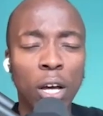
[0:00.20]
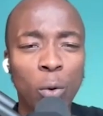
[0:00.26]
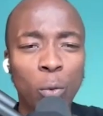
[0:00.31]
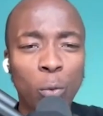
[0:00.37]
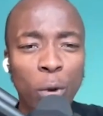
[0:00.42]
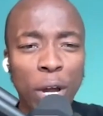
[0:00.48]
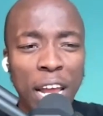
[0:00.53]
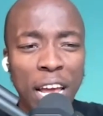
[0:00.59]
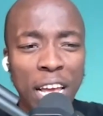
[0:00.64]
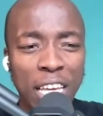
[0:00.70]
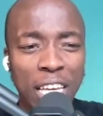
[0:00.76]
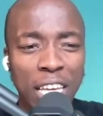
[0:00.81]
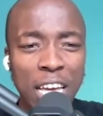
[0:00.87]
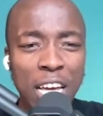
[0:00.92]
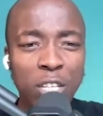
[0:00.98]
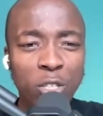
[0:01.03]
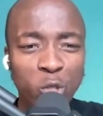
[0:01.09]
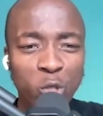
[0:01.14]
when I
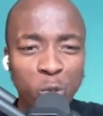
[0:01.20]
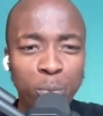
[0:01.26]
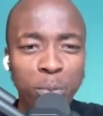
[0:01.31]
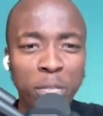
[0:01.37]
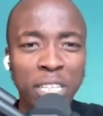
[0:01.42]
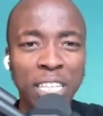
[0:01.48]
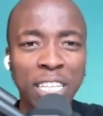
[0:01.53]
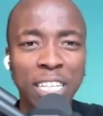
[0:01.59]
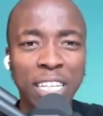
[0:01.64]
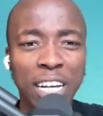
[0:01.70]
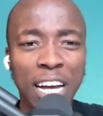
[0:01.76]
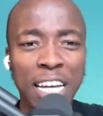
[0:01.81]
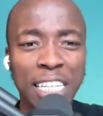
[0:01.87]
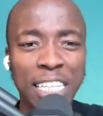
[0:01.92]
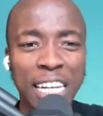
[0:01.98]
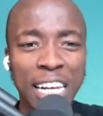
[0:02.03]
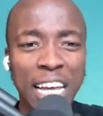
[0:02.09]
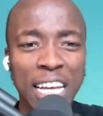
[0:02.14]
hear you speak,
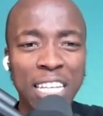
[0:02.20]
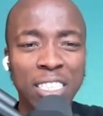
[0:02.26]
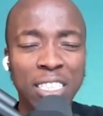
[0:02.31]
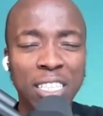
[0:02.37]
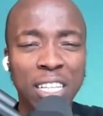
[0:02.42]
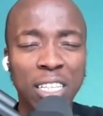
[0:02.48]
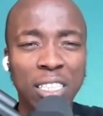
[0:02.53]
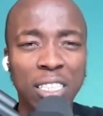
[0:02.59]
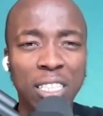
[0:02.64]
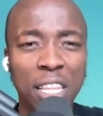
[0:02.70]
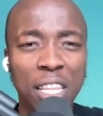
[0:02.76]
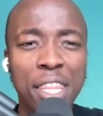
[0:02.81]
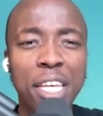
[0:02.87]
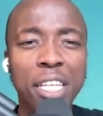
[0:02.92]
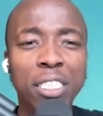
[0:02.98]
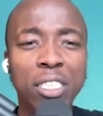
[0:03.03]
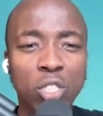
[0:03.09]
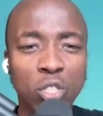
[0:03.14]
I realize that
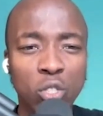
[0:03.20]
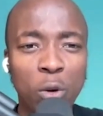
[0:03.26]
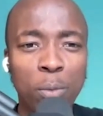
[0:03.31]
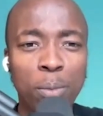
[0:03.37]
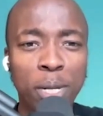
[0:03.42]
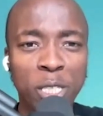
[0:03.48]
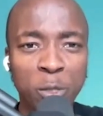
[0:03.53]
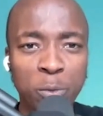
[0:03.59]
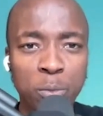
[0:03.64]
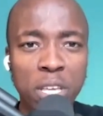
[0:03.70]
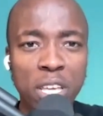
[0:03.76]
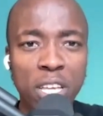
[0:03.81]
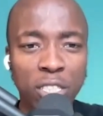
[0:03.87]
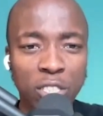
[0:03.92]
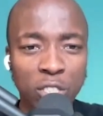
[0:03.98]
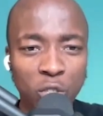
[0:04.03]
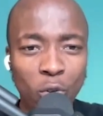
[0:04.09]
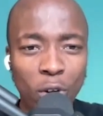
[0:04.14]
there's so much
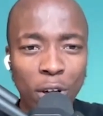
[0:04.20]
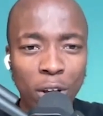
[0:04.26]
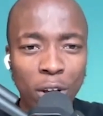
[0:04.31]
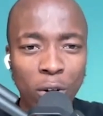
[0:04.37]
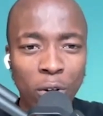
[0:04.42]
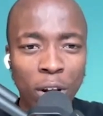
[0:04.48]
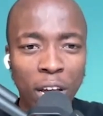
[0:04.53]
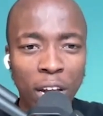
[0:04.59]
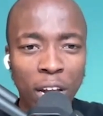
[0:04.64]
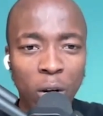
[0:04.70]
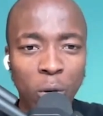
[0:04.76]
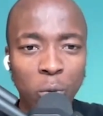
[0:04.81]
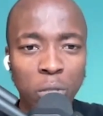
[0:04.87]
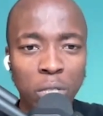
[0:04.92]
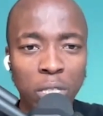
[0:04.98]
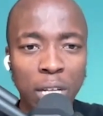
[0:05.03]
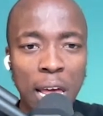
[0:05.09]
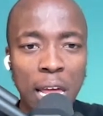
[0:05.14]
BS going on
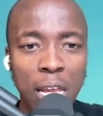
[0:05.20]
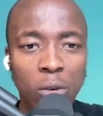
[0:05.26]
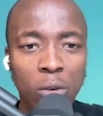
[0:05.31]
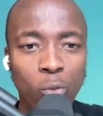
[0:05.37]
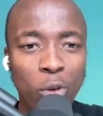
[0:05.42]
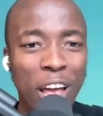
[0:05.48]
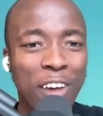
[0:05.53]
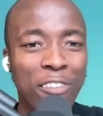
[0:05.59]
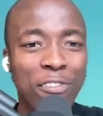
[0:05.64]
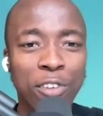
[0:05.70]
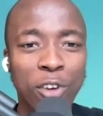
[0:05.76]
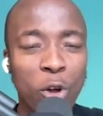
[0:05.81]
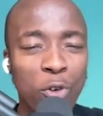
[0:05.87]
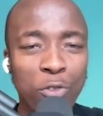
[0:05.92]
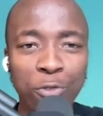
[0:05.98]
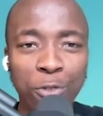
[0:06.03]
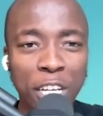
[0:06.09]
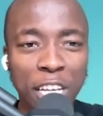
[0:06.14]
around and we have
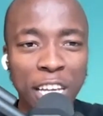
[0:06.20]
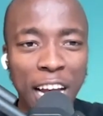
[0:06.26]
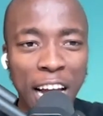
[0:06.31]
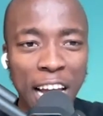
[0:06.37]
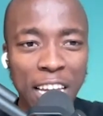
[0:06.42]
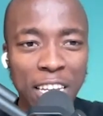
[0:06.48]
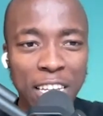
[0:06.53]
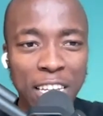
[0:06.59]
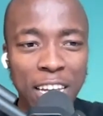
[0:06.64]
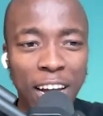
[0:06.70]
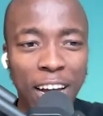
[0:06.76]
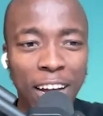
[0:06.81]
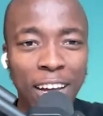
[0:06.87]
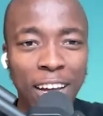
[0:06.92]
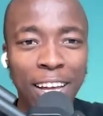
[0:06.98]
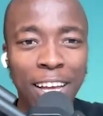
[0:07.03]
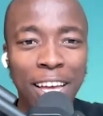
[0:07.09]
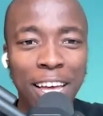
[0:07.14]
no freaking
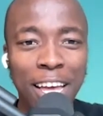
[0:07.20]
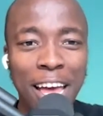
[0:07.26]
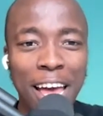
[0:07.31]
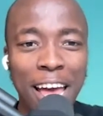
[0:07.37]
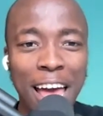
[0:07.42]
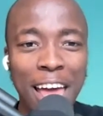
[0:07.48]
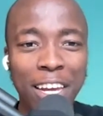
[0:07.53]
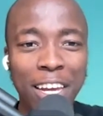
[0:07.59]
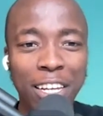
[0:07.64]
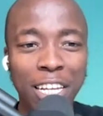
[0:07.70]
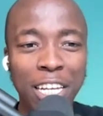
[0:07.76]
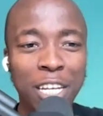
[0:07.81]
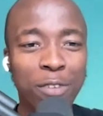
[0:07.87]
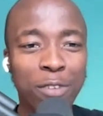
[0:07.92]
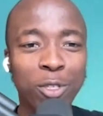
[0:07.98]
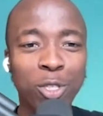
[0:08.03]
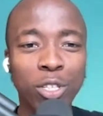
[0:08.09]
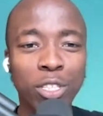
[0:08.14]
idea. And
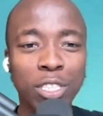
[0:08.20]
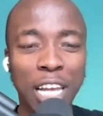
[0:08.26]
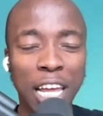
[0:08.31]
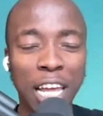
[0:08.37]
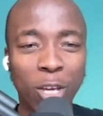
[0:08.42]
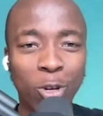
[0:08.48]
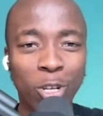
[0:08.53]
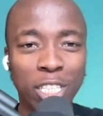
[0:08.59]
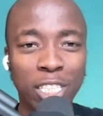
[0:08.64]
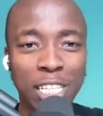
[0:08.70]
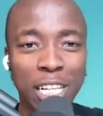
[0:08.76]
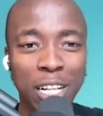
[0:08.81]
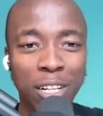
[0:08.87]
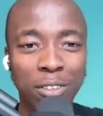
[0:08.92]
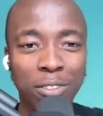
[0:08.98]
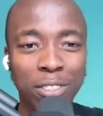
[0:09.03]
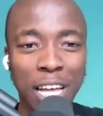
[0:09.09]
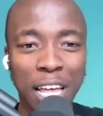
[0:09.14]
individuals like
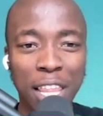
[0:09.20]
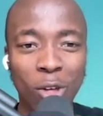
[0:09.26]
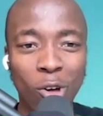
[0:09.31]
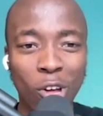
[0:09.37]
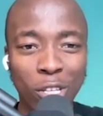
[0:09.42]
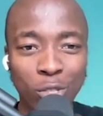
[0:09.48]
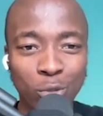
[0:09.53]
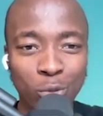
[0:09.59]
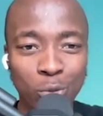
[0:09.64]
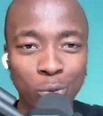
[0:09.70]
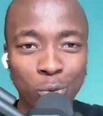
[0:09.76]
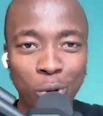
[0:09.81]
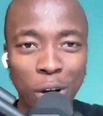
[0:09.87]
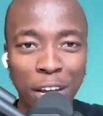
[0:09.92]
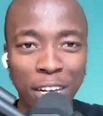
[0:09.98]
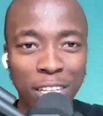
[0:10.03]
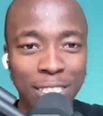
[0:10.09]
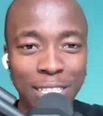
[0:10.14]
yourselves are the ones who
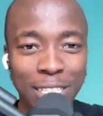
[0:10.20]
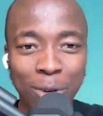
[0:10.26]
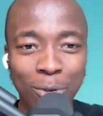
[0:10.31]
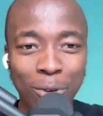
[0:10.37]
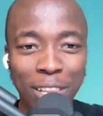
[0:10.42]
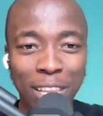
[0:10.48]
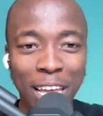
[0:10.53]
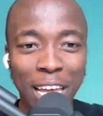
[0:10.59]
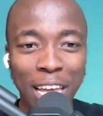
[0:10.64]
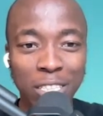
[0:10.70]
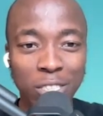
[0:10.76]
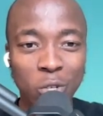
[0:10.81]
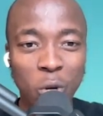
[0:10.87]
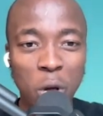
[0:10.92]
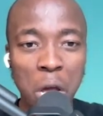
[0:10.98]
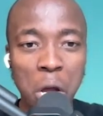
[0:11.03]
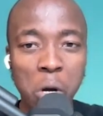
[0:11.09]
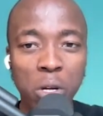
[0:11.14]
understand what the hell is
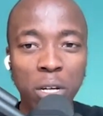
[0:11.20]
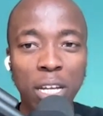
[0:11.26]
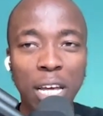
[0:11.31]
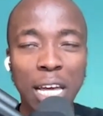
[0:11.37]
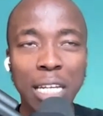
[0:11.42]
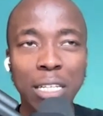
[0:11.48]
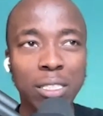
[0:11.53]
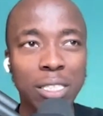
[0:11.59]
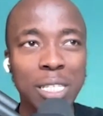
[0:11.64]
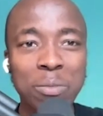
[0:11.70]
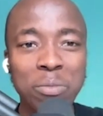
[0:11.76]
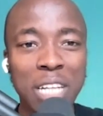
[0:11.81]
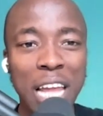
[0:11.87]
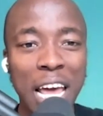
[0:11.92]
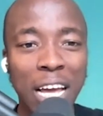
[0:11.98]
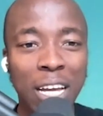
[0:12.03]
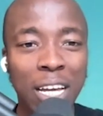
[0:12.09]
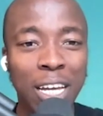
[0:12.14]
going on. And it seems
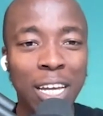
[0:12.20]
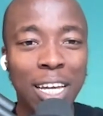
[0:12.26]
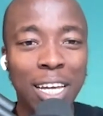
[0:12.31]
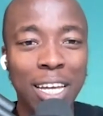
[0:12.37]
like,